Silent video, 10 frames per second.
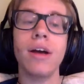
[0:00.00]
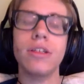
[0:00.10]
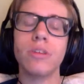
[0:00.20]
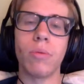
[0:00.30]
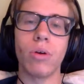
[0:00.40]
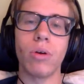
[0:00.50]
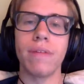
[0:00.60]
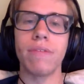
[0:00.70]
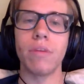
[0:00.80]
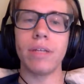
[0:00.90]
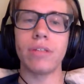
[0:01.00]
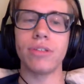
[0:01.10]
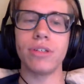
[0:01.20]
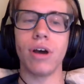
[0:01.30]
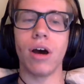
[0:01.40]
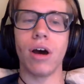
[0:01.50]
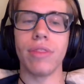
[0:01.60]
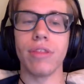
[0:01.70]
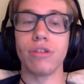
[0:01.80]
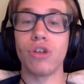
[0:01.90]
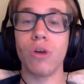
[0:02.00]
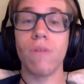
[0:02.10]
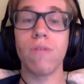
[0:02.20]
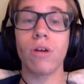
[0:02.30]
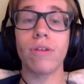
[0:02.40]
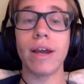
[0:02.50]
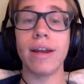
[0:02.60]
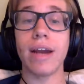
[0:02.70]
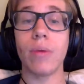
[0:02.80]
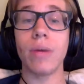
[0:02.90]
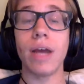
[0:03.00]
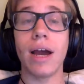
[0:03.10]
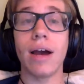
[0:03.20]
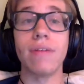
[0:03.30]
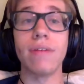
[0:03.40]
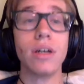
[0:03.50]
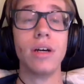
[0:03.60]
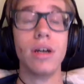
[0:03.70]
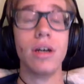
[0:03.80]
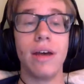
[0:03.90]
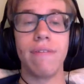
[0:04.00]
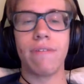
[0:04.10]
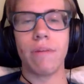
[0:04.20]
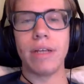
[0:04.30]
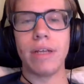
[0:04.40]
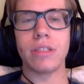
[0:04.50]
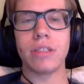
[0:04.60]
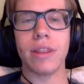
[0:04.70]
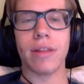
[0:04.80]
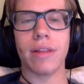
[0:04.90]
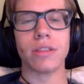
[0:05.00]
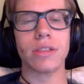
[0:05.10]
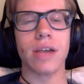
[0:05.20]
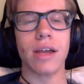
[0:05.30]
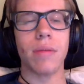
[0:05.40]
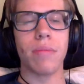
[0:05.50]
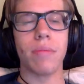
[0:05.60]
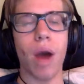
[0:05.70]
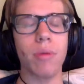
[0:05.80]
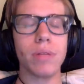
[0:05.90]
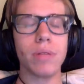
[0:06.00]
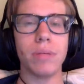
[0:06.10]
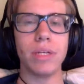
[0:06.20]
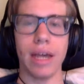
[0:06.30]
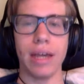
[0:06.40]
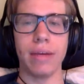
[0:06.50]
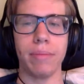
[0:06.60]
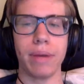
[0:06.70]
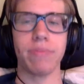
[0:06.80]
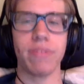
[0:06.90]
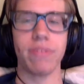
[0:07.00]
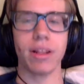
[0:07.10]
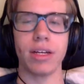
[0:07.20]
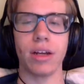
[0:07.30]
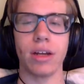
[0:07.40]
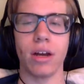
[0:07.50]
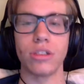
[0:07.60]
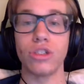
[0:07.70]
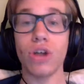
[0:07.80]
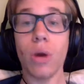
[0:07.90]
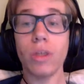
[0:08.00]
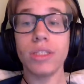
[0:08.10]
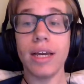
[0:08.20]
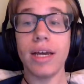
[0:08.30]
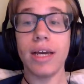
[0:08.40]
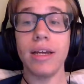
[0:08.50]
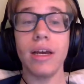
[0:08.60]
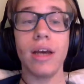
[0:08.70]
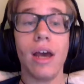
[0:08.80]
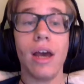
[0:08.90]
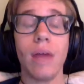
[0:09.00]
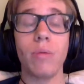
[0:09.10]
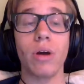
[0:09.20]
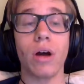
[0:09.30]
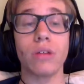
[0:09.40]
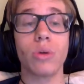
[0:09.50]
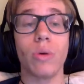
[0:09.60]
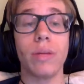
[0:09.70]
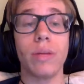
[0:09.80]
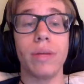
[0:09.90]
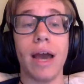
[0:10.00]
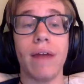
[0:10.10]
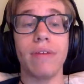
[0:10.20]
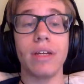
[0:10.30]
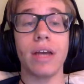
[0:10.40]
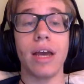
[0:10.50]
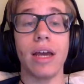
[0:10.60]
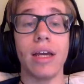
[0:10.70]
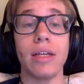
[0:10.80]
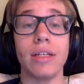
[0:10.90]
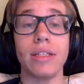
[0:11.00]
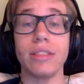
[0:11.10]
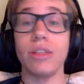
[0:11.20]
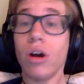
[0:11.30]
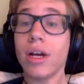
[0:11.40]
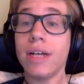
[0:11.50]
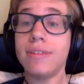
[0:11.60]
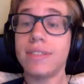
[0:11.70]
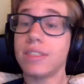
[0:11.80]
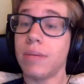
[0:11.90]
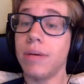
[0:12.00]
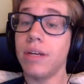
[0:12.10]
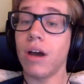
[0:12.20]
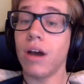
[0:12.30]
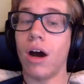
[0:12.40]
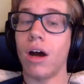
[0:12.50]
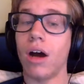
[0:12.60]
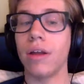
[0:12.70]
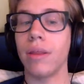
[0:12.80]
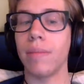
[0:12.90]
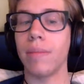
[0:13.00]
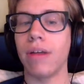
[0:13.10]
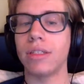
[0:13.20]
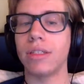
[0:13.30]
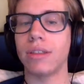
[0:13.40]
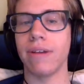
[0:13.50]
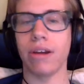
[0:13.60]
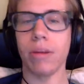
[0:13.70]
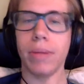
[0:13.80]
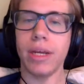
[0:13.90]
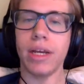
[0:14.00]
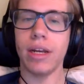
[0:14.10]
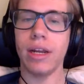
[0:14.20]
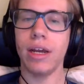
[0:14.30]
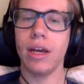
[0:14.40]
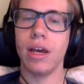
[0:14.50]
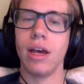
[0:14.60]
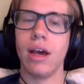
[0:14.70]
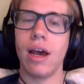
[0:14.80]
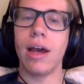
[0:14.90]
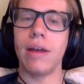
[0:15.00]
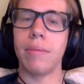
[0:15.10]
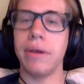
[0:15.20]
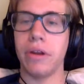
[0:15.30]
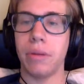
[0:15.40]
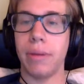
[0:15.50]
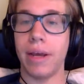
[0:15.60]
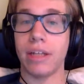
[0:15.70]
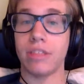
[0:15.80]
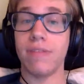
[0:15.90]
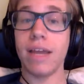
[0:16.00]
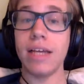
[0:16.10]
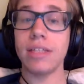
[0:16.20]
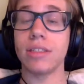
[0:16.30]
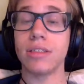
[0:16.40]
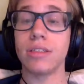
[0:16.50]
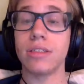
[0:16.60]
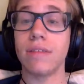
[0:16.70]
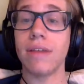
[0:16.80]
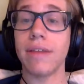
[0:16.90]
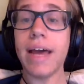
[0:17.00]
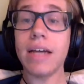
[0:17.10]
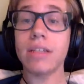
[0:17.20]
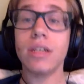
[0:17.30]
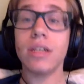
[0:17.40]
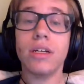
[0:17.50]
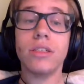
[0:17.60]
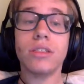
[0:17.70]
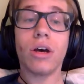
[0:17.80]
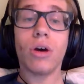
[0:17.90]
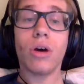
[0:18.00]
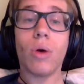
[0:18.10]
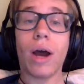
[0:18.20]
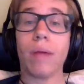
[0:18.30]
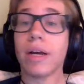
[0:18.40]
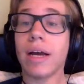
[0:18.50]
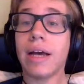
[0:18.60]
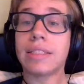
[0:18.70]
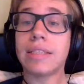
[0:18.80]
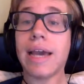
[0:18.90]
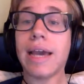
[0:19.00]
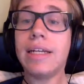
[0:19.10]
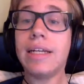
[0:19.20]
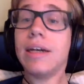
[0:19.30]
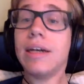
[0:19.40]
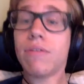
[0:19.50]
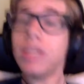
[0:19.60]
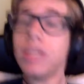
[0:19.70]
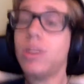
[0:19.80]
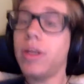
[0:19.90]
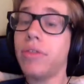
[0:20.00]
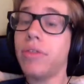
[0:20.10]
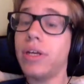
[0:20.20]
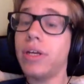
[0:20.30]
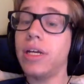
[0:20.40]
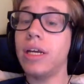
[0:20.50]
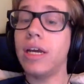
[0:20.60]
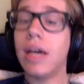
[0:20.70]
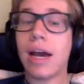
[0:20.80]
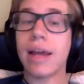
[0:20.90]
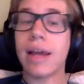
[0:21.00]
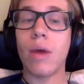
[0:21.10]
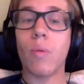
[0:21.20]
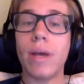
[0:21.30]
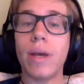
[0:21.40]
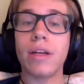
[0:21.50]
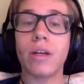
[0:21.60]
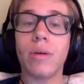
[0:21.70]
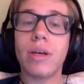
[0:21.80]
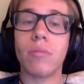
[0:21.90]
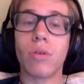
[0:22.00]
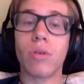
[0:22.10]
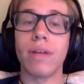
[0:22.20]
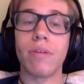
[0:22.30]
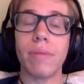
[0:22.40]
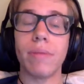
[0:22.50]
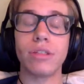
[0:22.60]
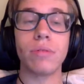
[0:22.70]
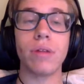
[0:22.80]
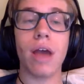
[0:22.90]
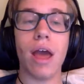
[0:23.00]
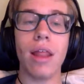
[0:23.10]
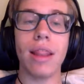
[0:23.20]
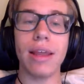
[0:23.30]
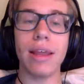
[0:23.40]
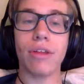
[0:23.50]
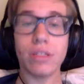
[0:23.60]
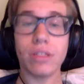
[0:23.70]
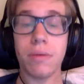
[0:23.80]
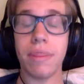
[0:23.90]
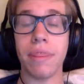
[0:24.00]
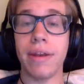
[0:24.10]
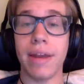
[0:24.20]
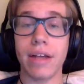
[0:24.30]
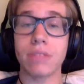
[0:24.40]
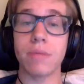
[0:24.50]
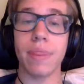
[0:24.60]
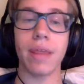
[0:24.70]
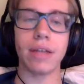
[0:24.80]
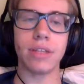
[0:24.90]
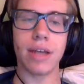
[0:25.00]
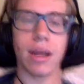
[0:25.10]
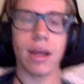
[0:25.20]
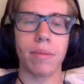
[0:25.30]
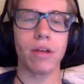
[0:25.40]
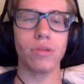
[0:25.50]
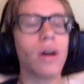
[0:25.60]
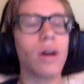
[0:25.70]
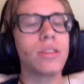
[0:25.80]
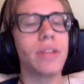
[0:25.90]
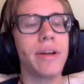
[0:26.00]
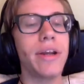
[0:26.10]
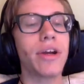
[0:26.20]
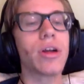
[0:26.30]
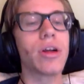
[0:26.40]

Some more information on the show floor. Right now we have information that there's going to probably be a big pavilion on Star Wars Land. And we're also going to be having a Disney Archives exhibit on the Pirates of the Caribbean and Peter Pan's flight and stuff like that. So I'm excited for D23. I can't wait until we get more information later this month and next month as the time draws near.